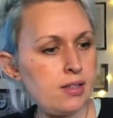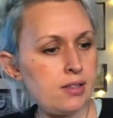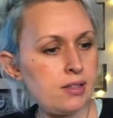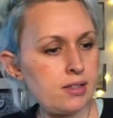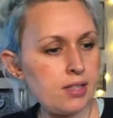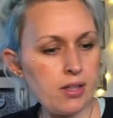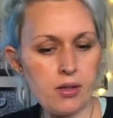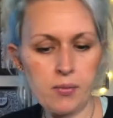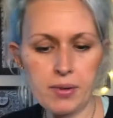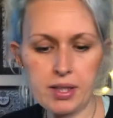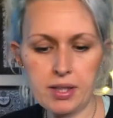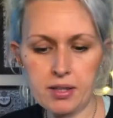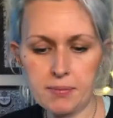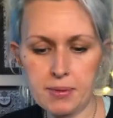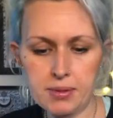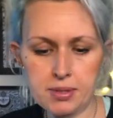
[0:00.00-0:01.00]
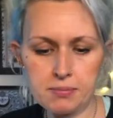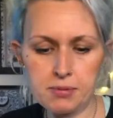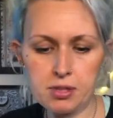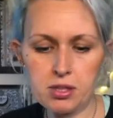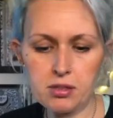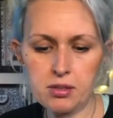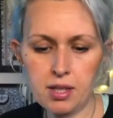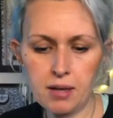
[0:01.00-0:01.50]
So we're going to put some
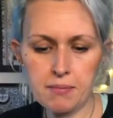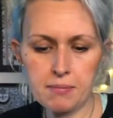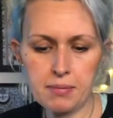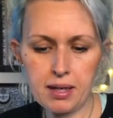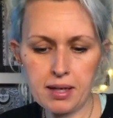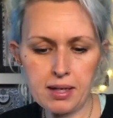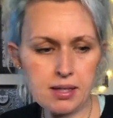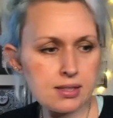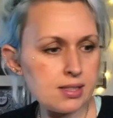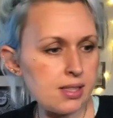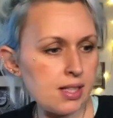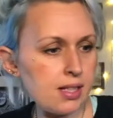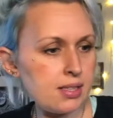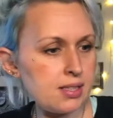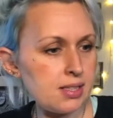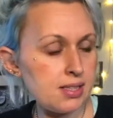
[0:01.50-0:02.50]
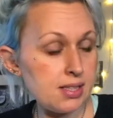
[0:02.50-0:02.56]
cucumber slices.